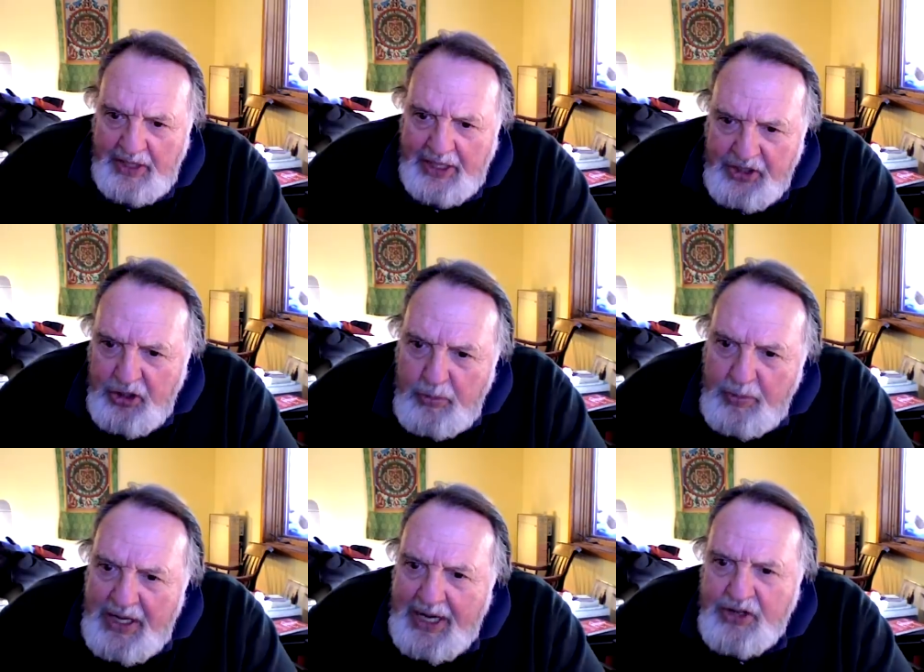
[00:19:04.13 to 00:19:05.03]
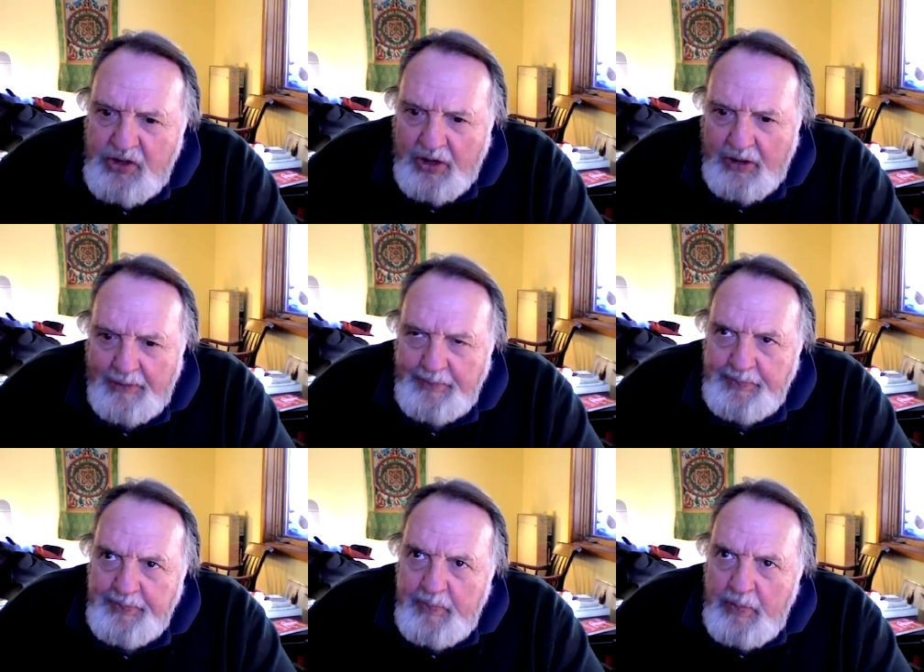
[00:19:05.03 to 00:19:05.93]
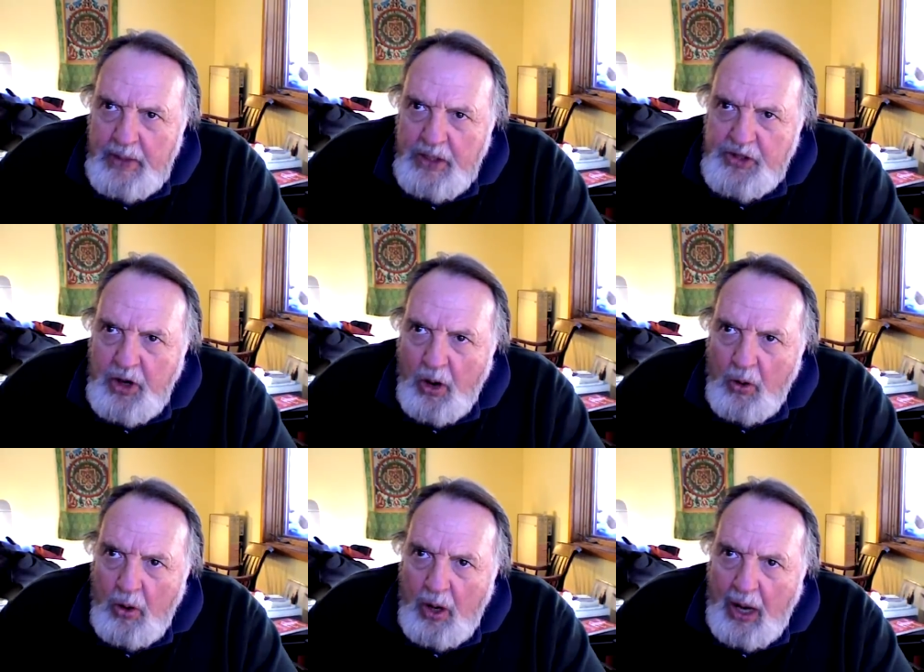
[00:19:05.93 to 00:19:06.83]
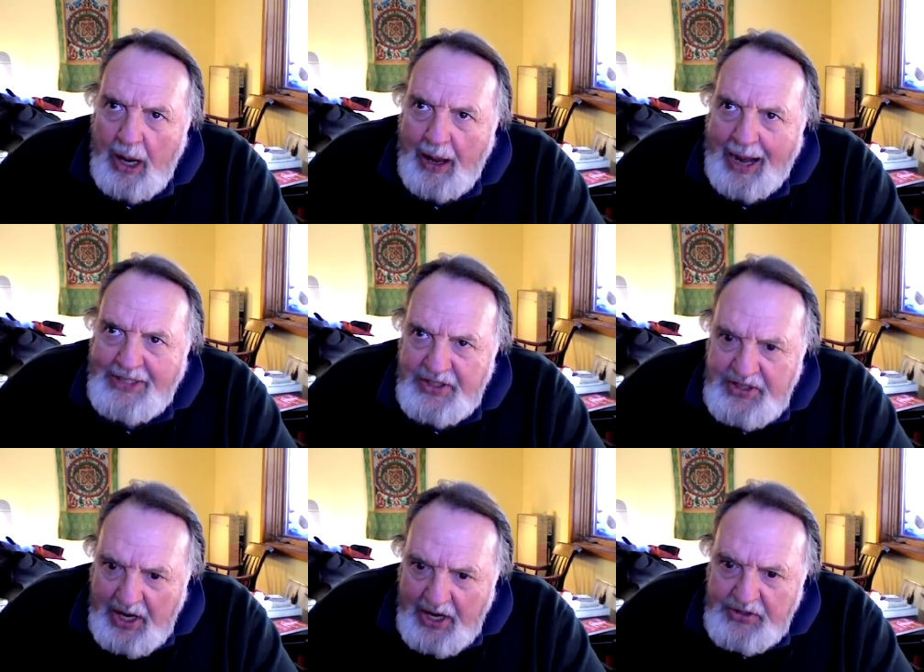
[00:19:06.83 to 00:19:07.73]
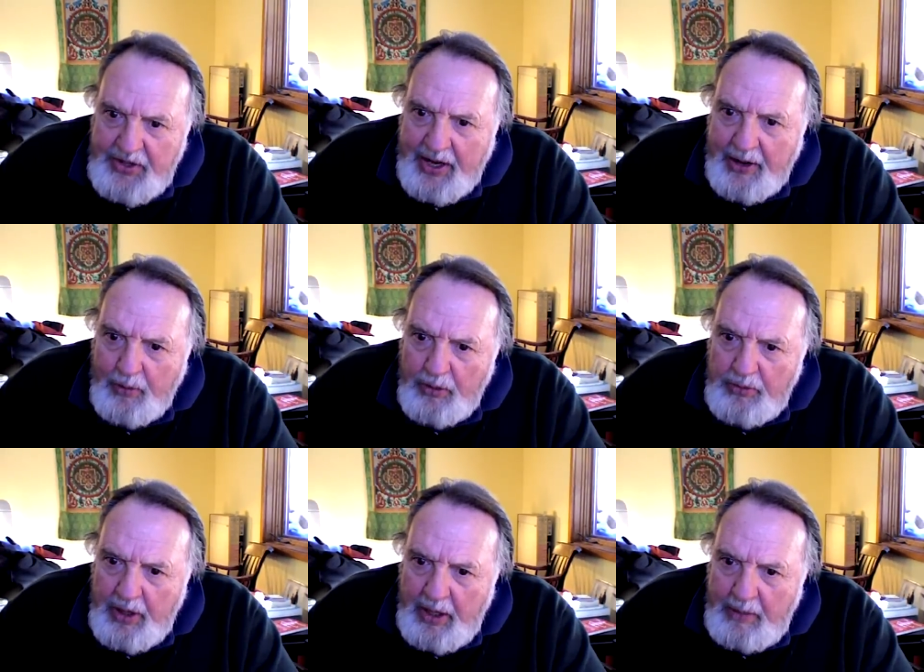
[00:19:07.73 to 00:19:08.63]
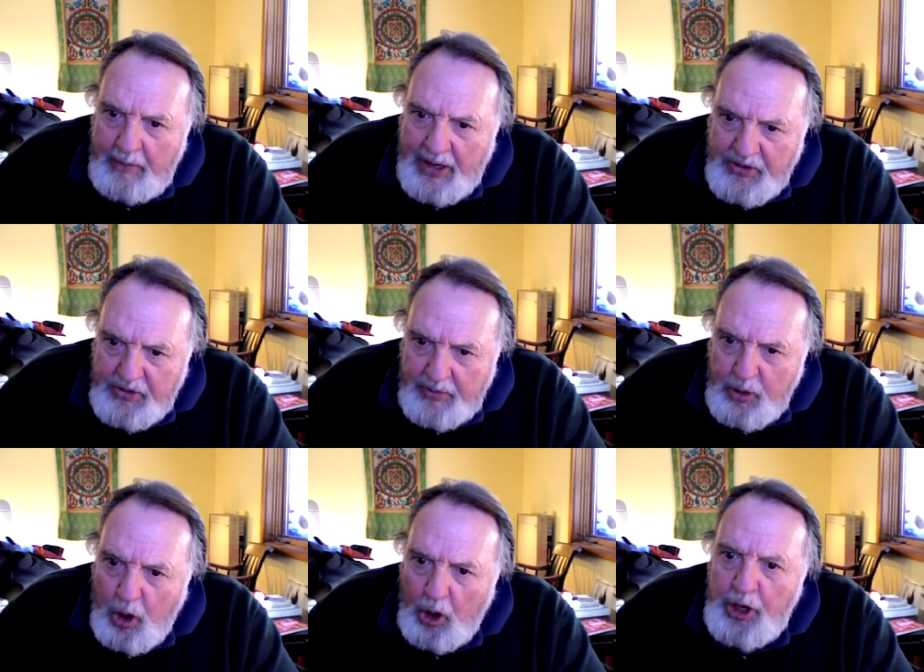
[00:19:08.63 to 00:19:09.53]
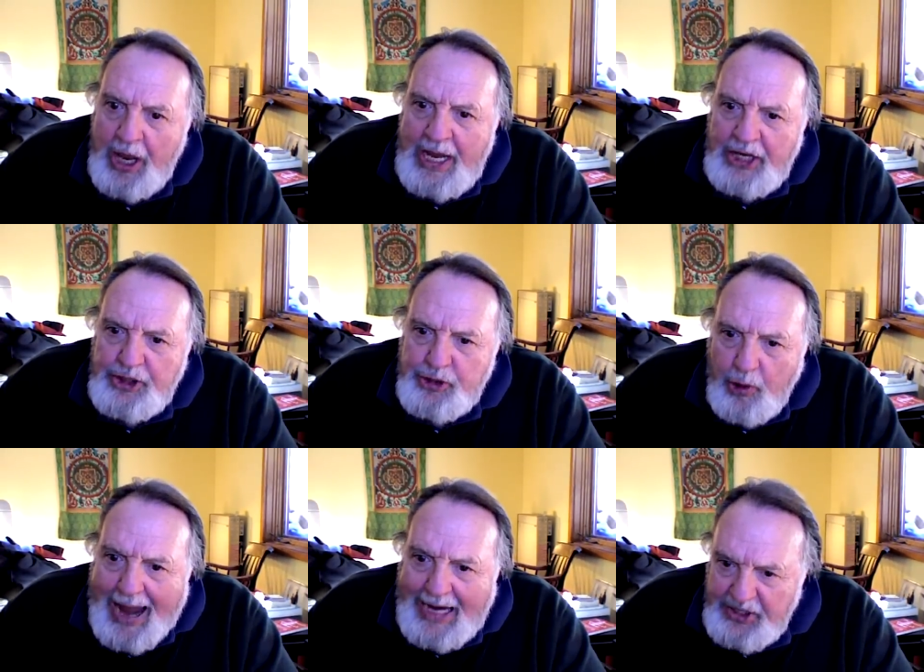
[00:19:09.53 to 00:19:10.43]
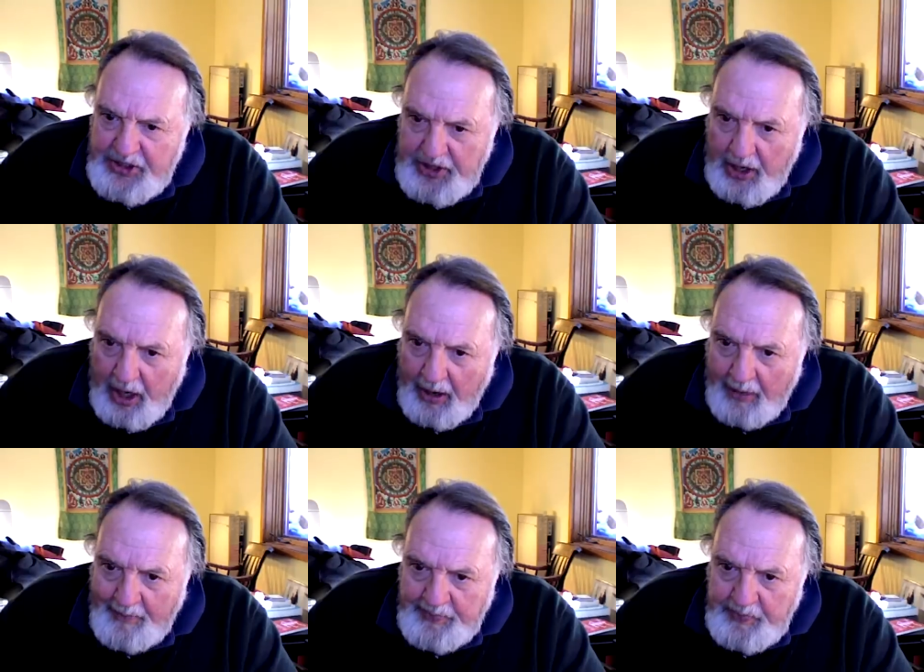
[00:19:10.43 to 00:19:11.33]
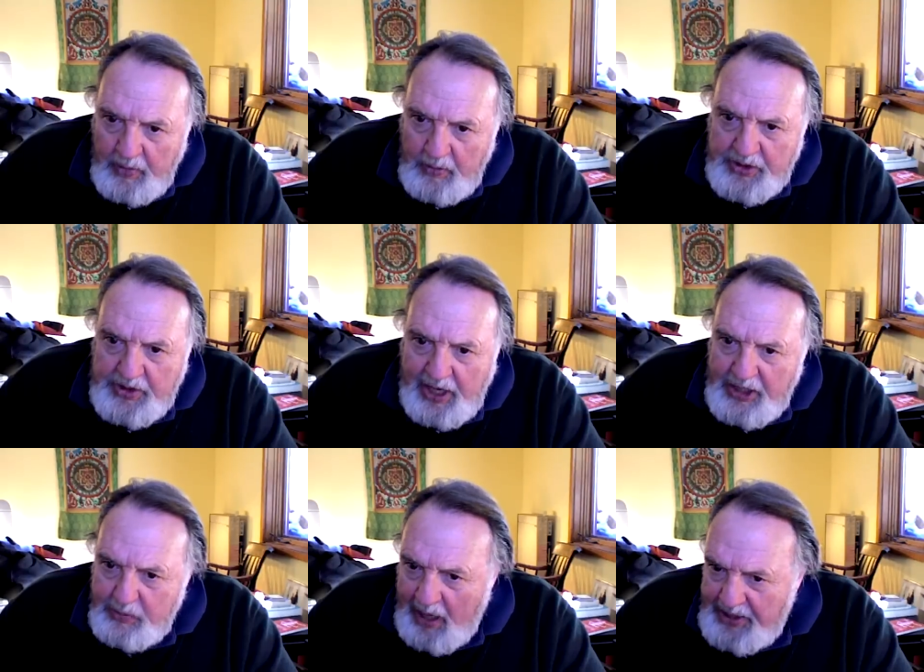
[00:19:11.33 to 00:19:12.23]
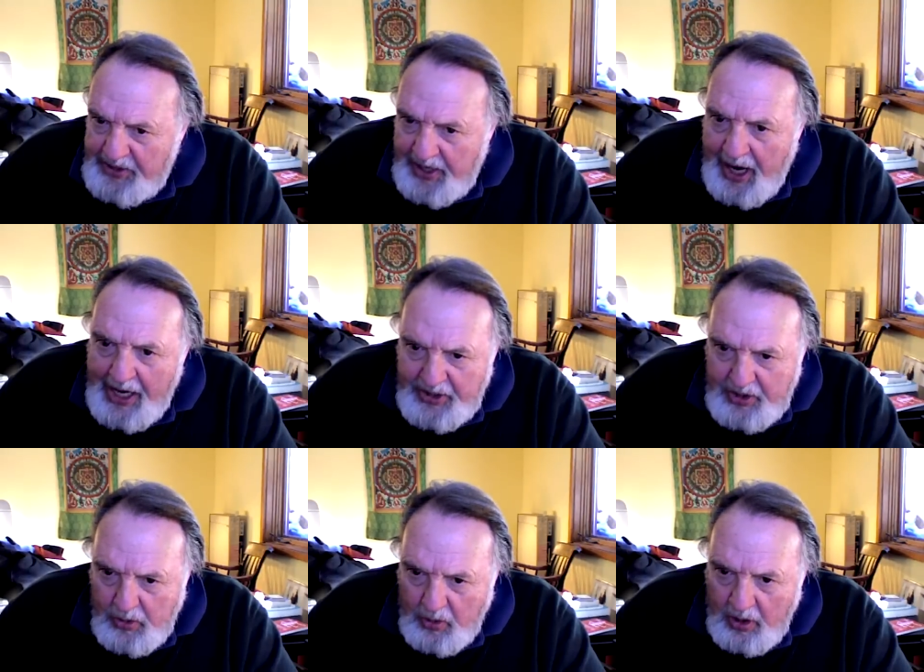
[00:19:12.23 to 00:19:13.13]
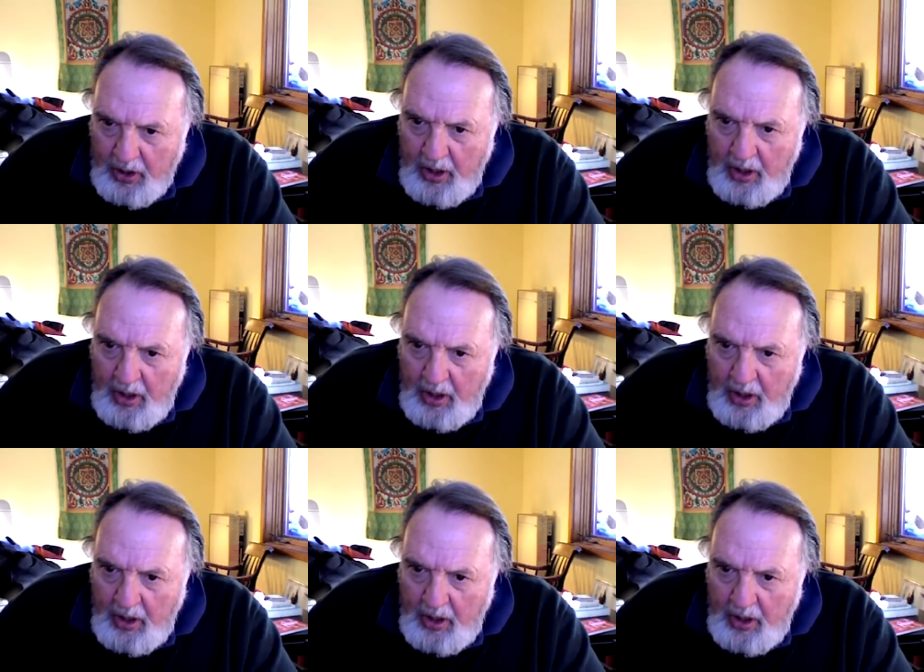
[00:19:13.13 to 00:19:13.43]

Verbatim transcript: That's human nature. So uh, I said yes, and I wrote a manuscript called Track Star, which takes place in a high school.